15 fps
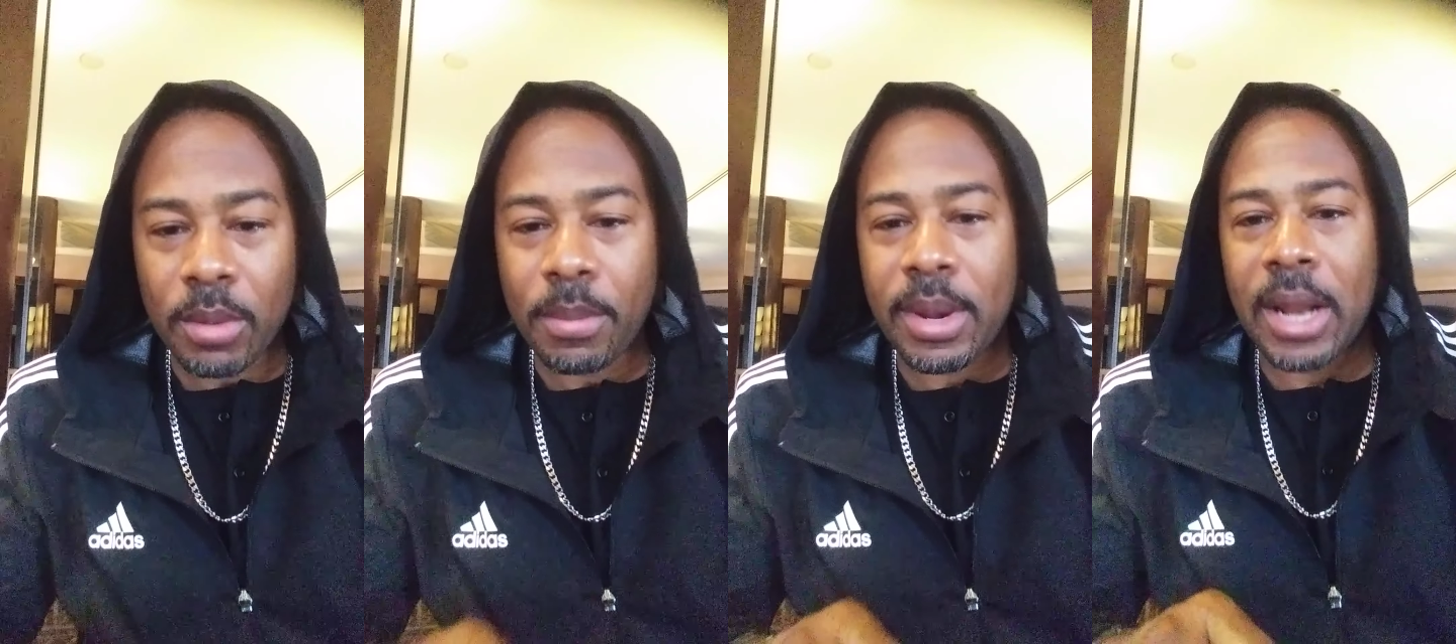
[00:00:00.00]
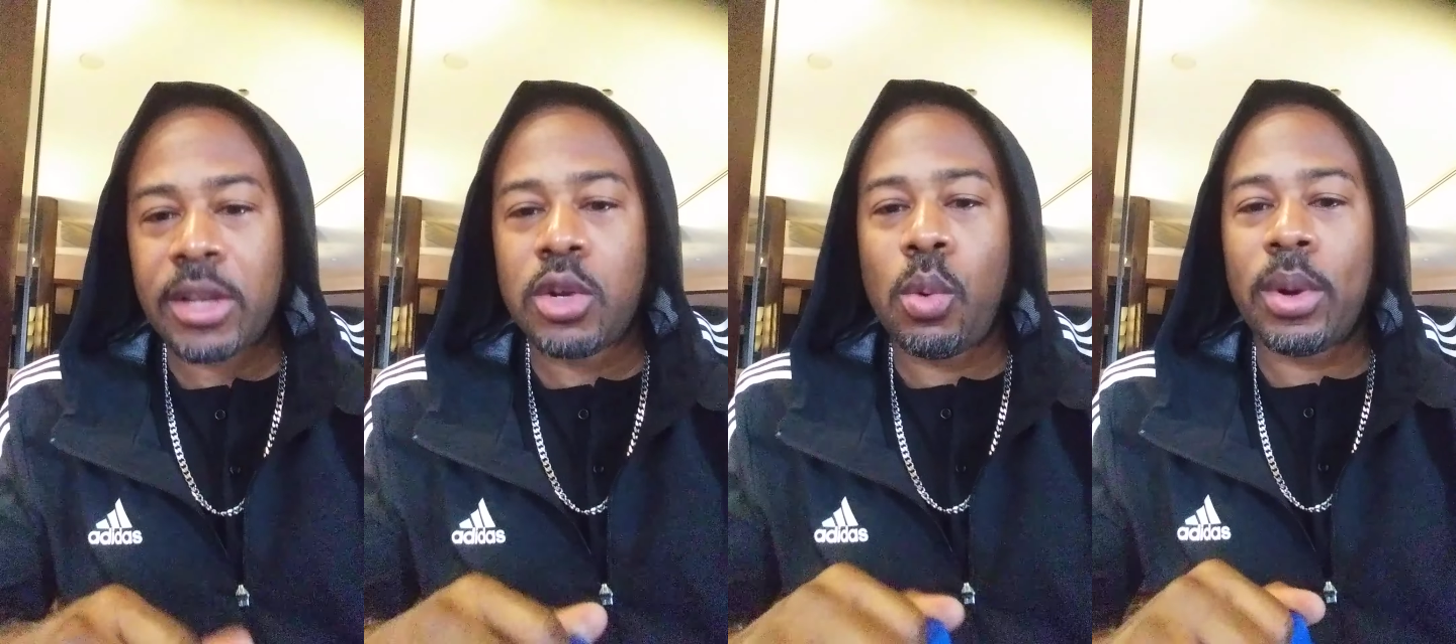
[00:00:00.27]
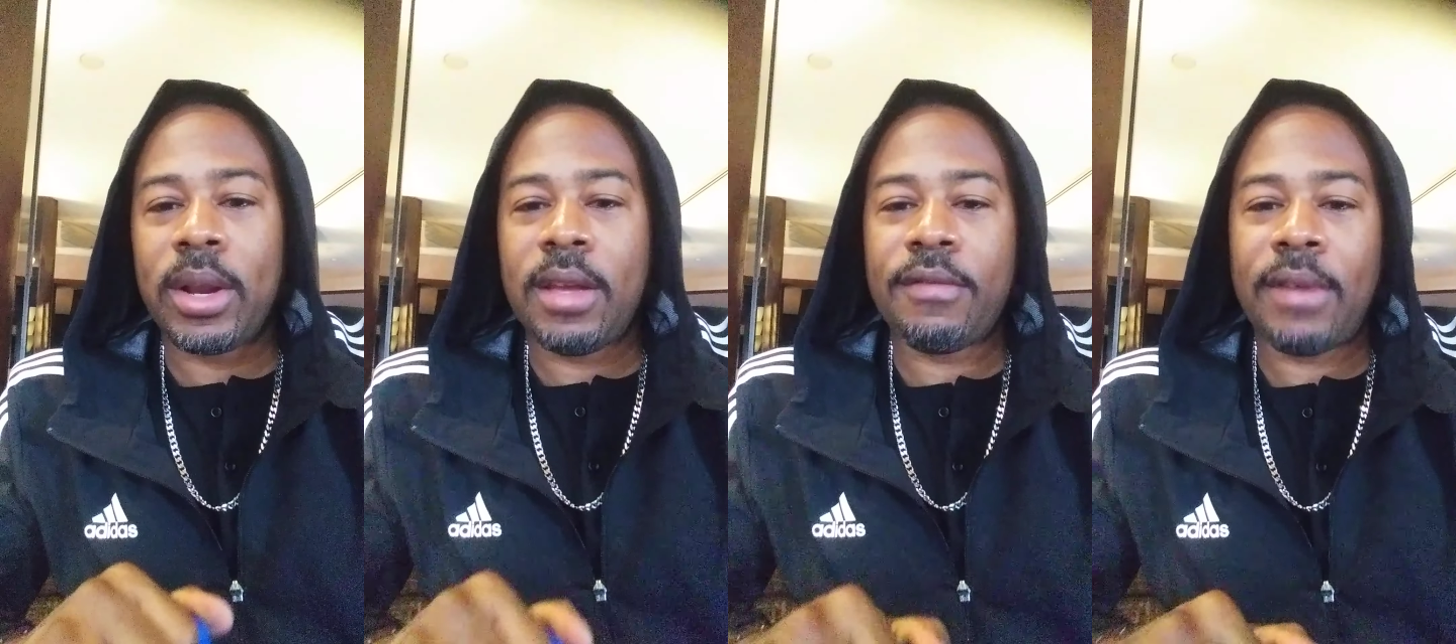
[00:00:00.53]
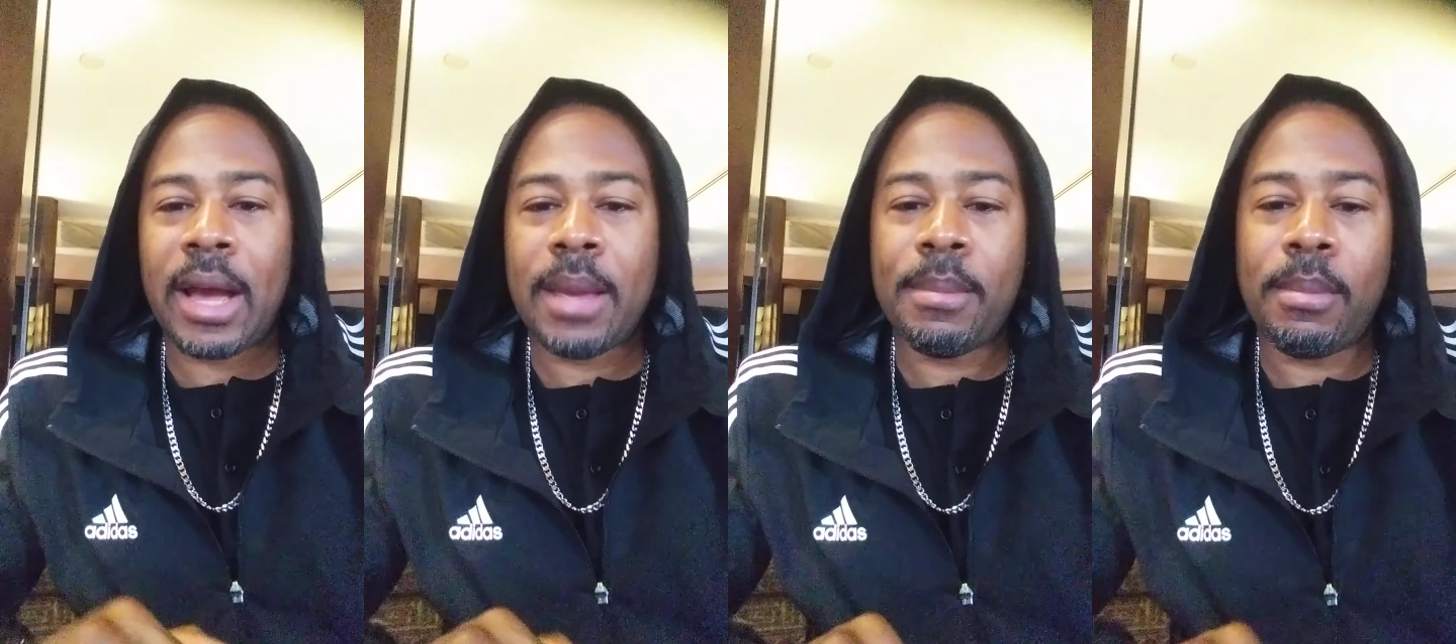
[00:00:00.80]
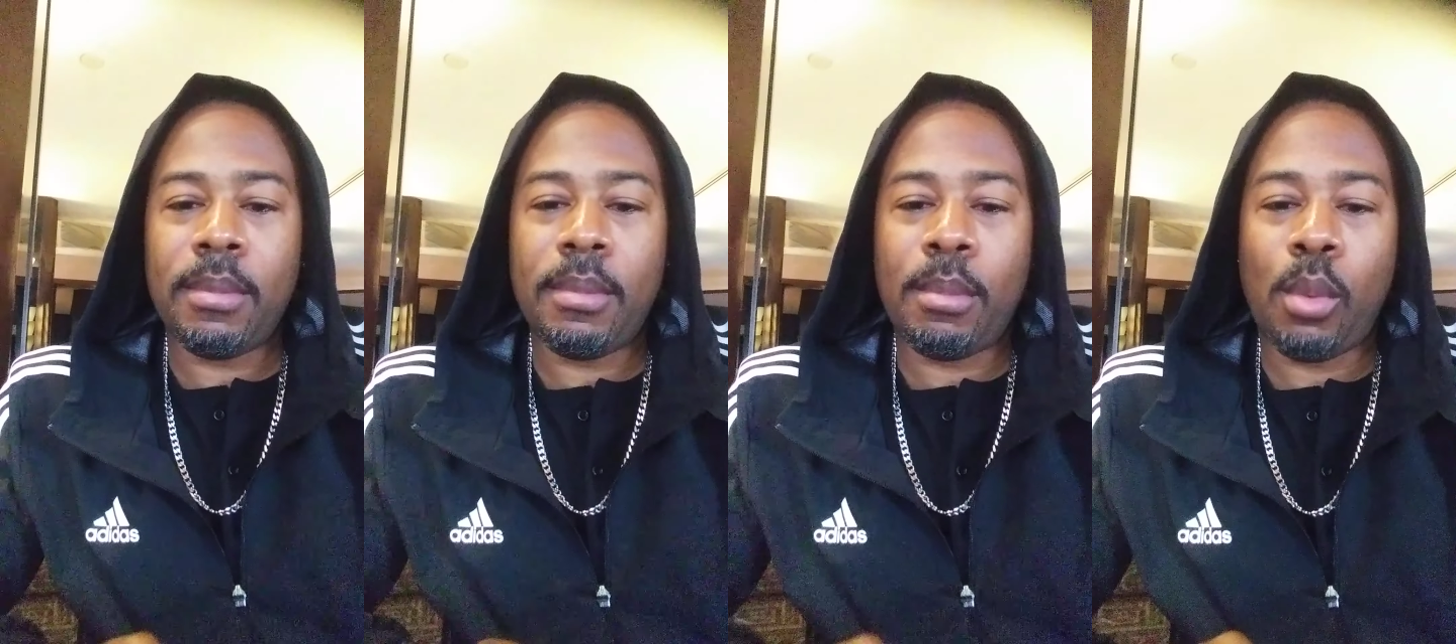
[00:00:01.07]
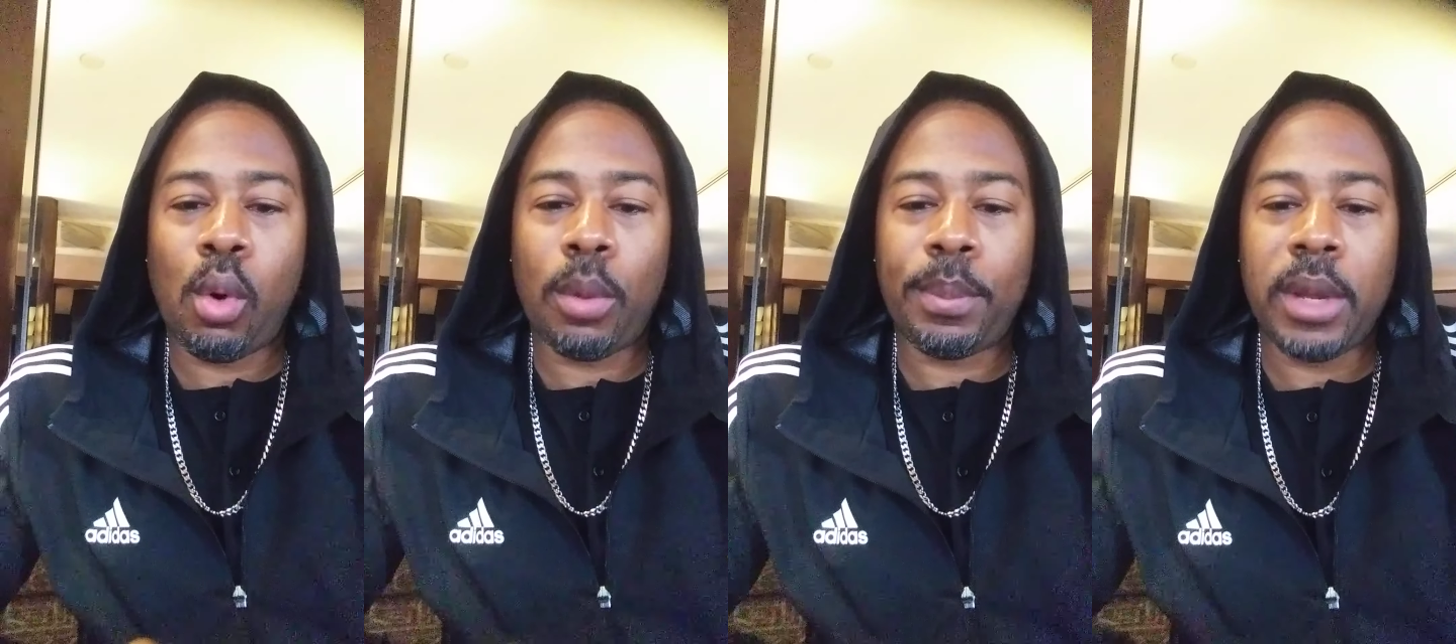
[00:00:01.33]
But I do want to invite
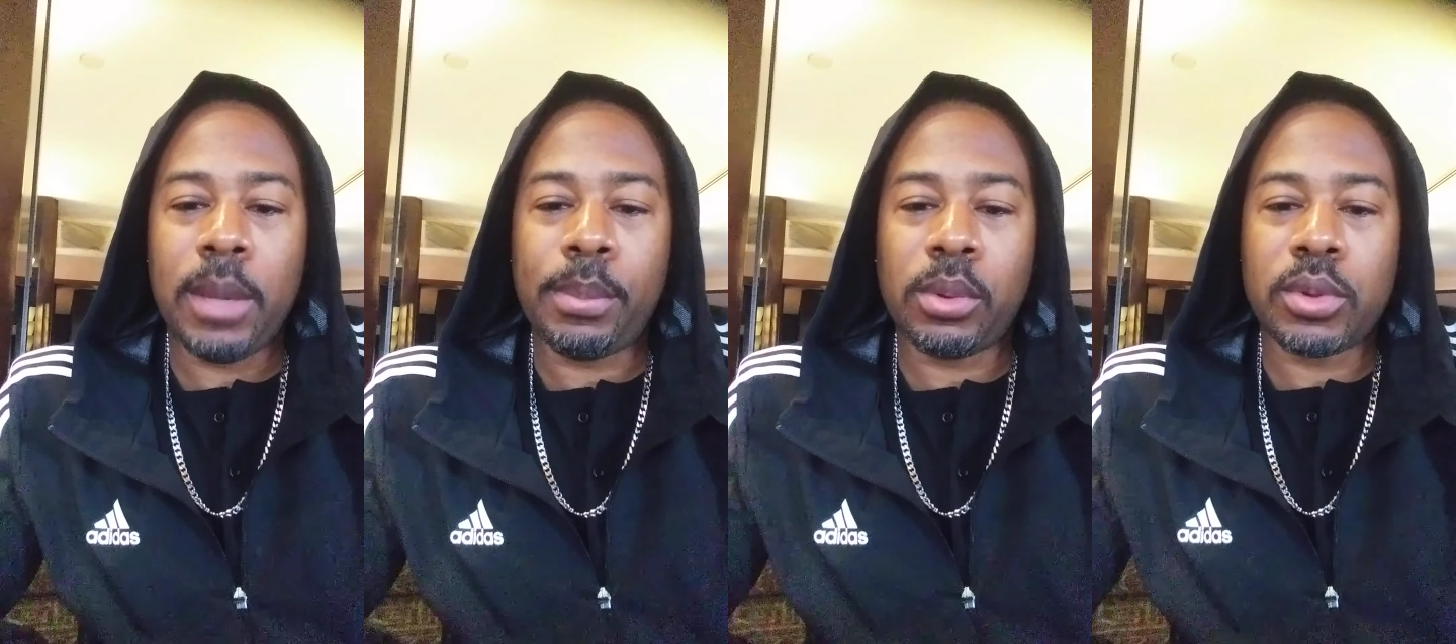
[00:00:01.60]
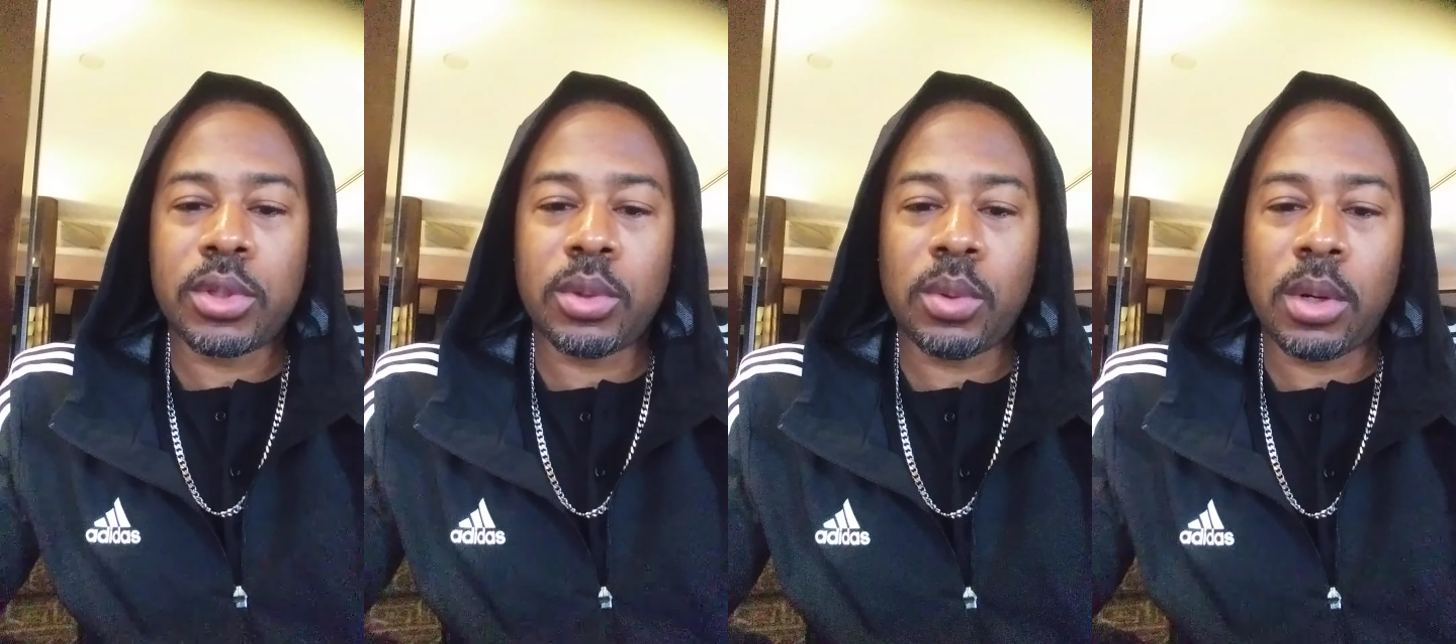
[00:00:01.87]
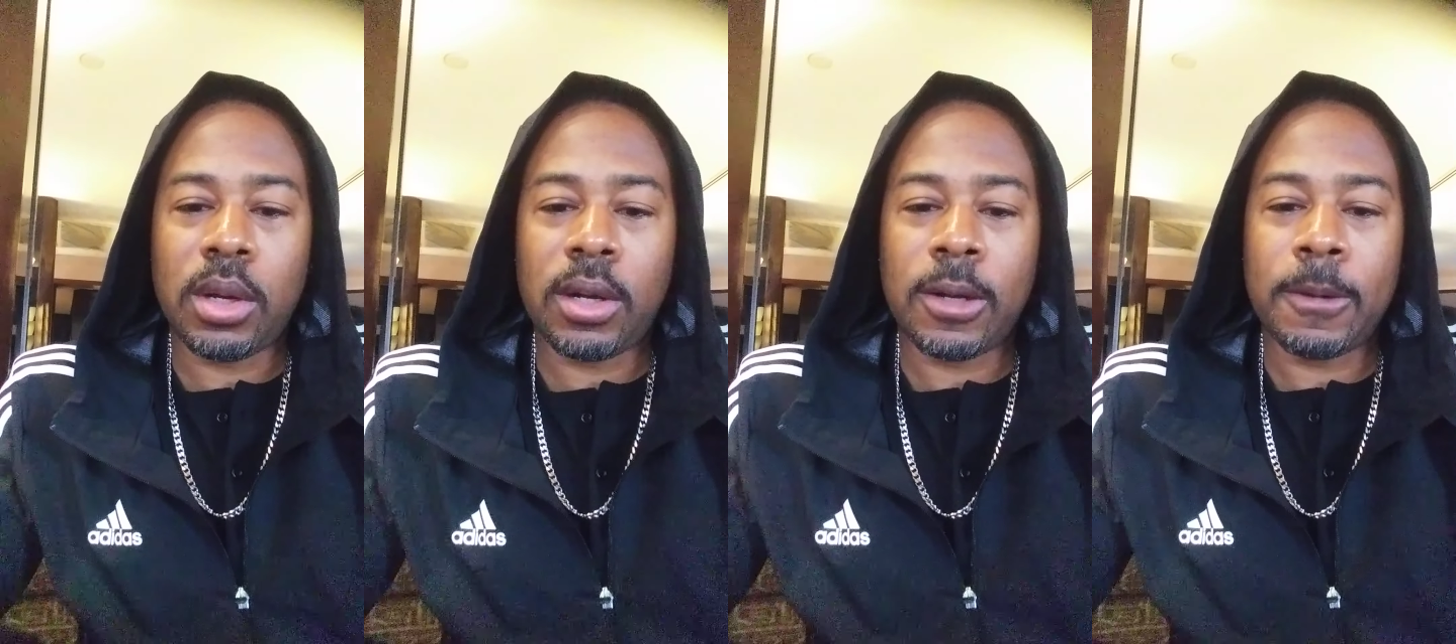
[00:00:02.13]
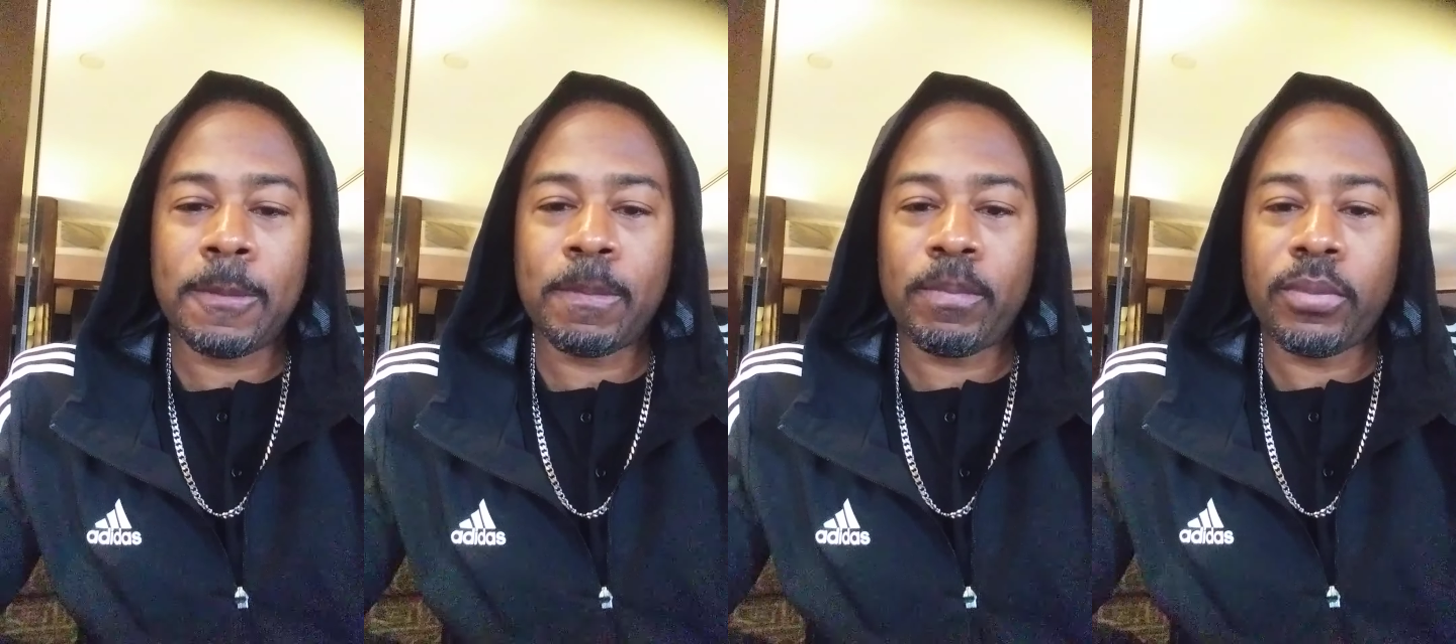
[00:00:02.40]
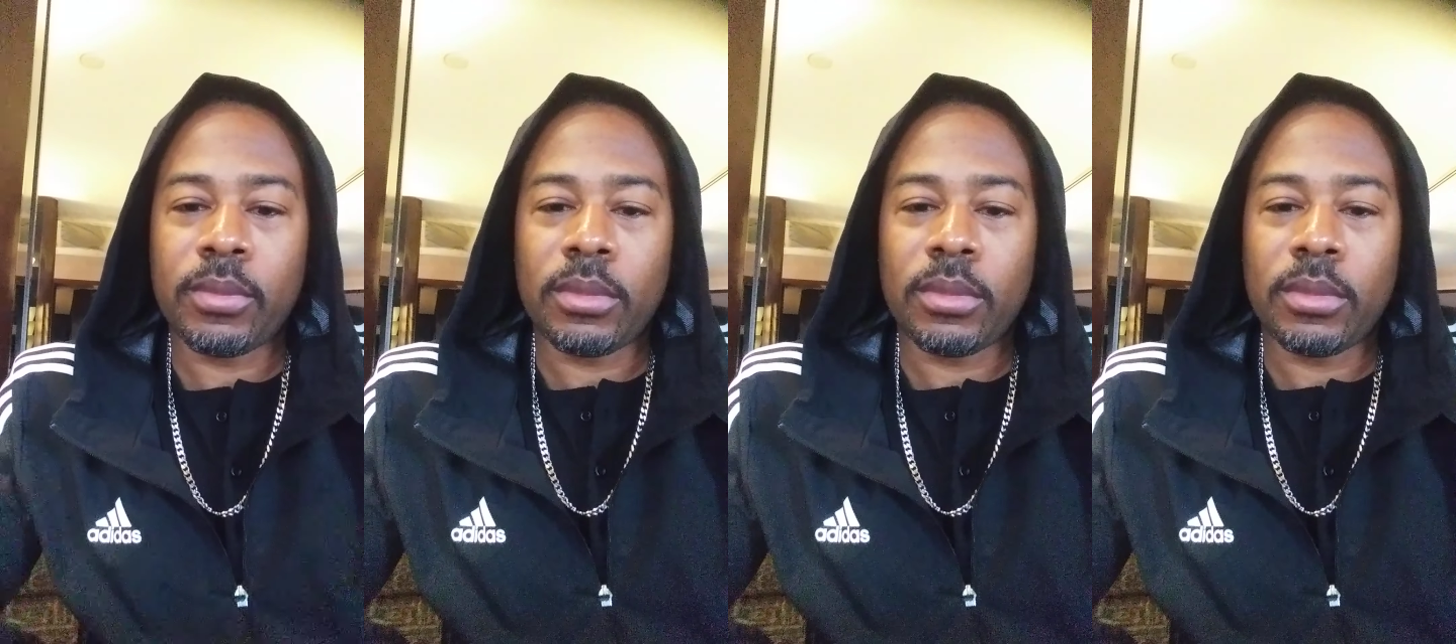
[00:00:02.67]
more people to, um,